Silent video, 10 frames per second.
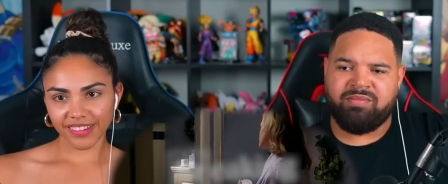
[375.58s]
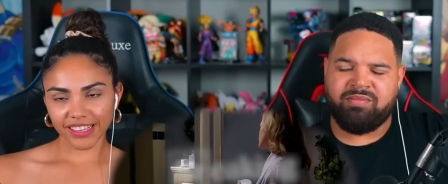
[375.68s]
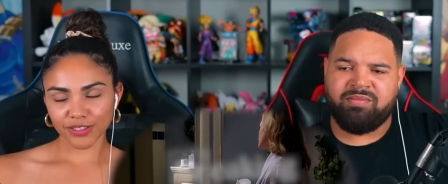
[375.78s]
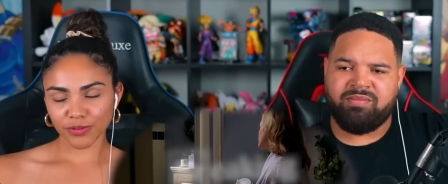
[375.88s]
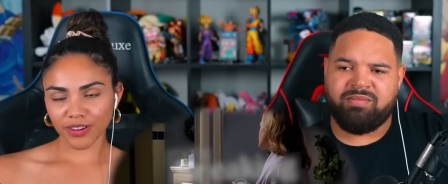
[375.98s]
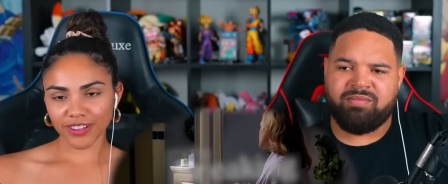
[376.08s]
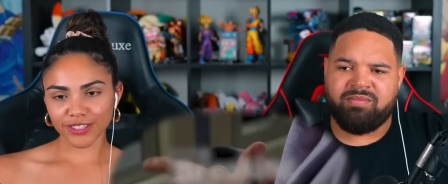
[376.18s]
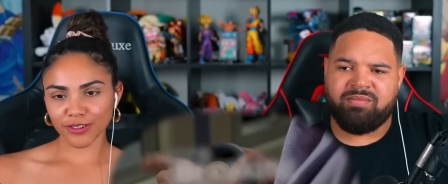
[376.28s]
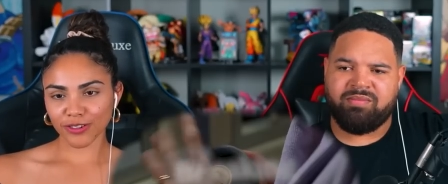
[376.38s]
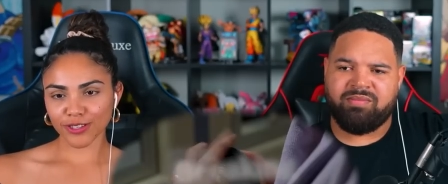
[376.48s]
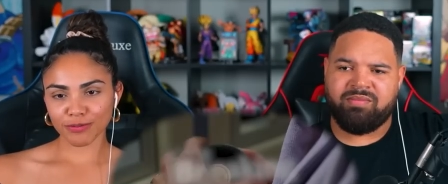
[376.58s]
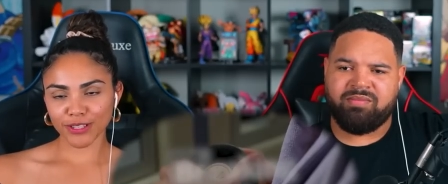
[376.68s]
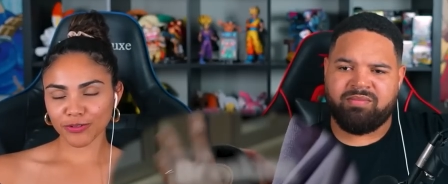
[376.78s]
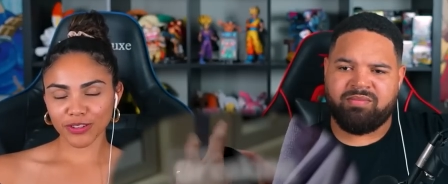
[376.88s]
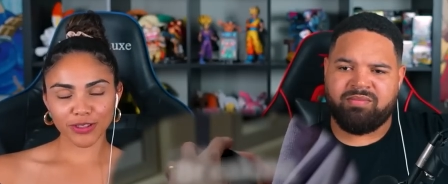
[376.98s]
Speaker 1: I swear, us girls be
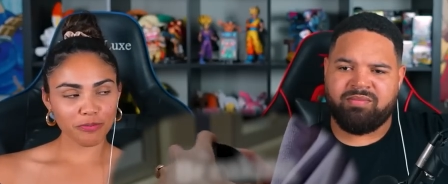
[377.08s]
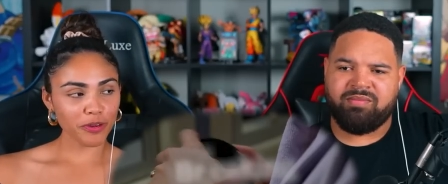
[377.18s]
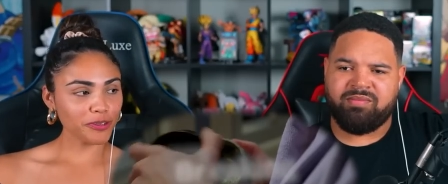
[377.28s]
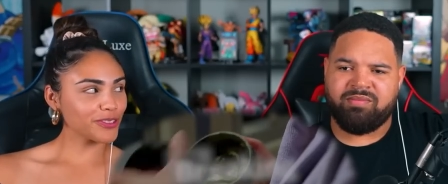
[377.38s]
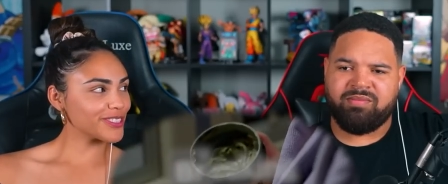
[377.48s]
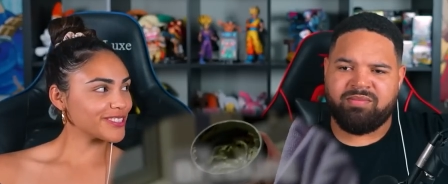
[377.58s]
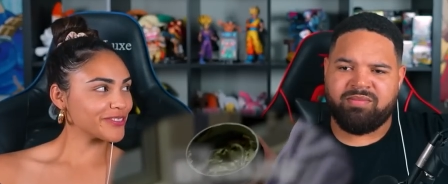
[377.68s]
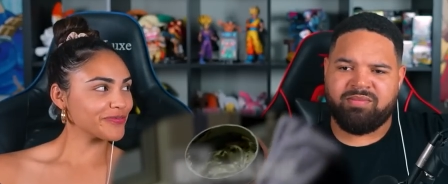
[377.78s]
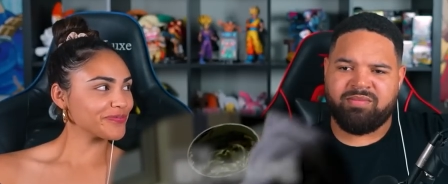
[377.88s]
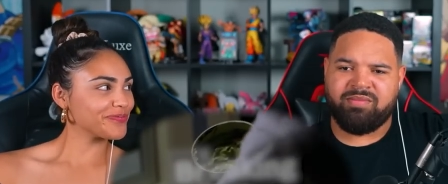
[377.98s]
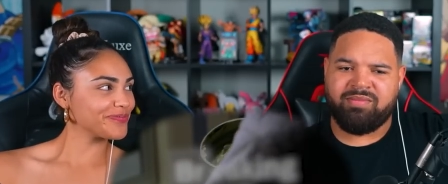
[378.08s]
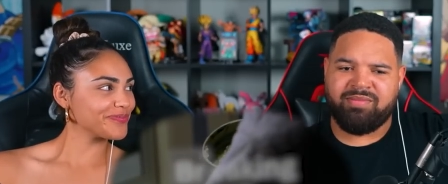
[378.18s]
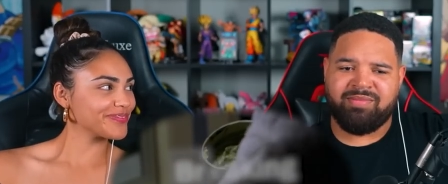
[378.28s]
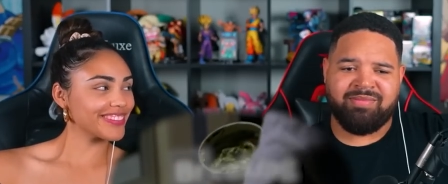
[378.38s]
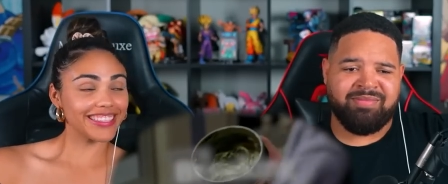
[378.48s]
doing the most.
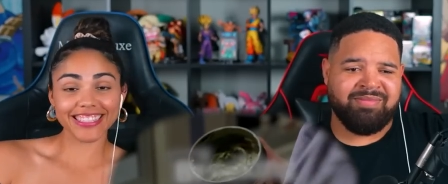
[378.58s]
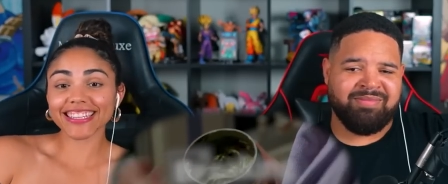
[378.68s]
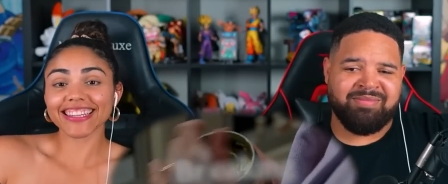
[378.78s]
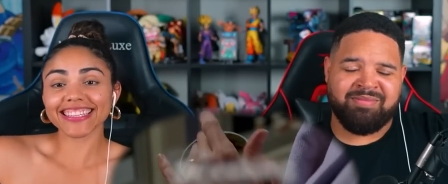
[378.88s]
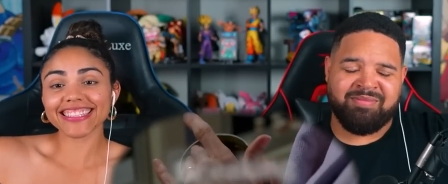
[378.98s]
This is